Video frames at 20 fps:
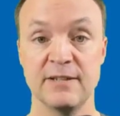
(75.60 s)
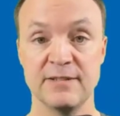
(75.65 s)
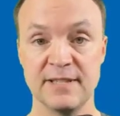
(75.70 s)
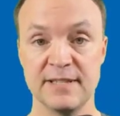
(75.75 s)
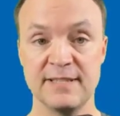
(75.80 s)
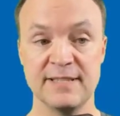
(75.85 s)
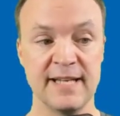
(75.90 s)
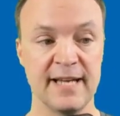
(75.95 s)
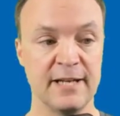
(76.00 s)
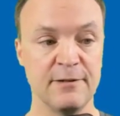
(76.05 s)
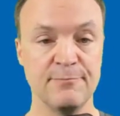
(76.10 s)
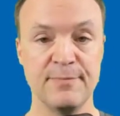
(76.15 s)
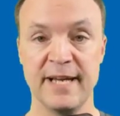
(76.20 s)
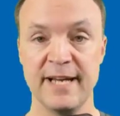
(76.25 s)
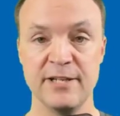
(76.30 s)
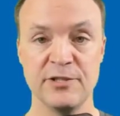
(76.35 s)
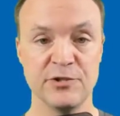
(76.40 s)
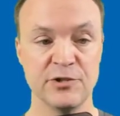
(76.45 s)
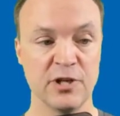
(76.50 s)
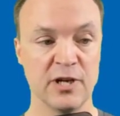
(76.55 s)
here. It's a 10
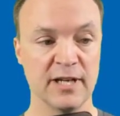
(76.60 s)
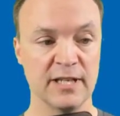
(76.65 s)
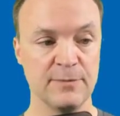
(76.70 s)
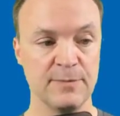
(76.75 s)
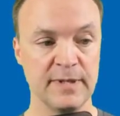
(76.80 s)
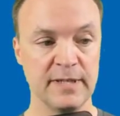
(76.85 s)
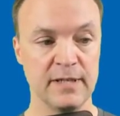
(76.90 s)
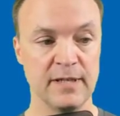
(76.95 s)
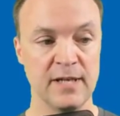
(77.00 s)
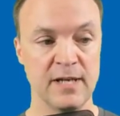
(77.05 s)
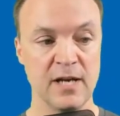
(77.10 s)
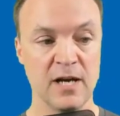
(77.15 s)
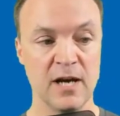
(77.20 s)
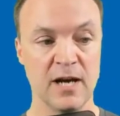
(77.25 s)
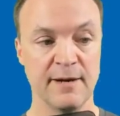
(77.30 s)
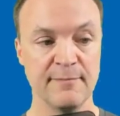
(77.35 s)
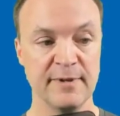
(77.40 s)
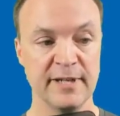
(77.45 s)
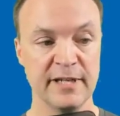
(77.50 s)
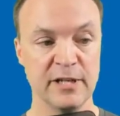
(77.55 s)
page document.
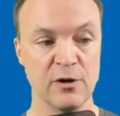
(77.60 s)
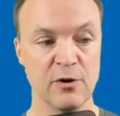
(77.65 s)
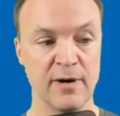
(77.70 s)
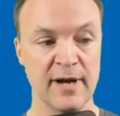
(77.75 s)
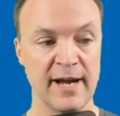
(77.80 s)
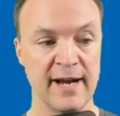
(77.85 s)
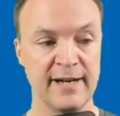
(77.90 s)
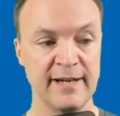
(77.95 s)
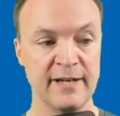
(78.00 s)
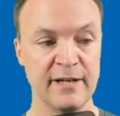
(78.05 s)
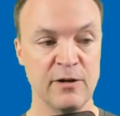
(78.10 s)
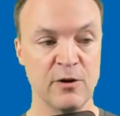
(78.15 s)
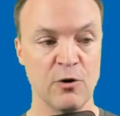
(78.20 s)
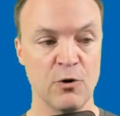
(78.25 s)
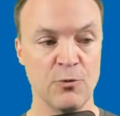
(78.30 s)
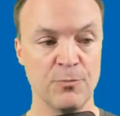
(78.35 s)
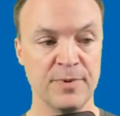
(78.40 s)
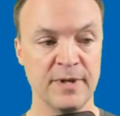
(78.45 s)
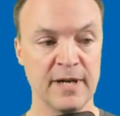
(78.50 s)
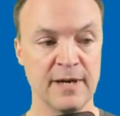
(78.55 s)
I'm going going to go ahead and
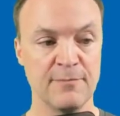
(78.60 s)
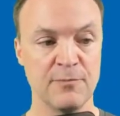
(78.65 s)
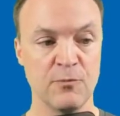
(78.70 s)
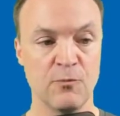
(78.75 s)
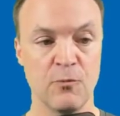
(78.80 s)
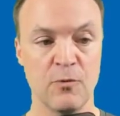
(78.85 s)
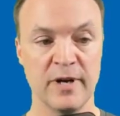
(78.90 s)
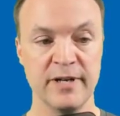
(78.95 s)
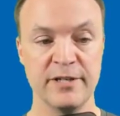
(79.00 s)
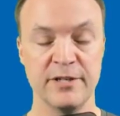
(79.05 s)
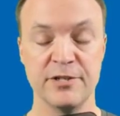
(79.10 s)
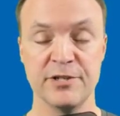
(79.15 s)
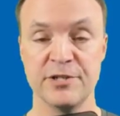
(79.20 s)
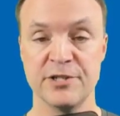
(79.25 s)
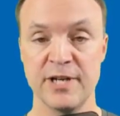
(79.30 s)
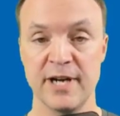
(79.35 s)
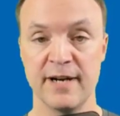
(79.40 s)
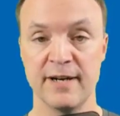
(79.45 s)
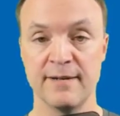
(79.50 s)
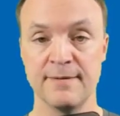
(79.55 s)
open up
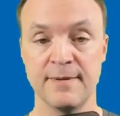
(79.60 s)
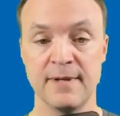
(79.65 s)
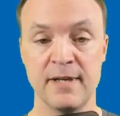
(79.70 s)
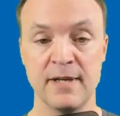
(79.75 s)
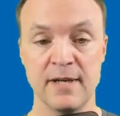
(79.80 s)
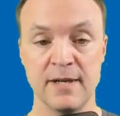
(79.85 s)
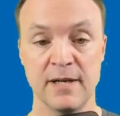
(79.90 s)
Wondershare,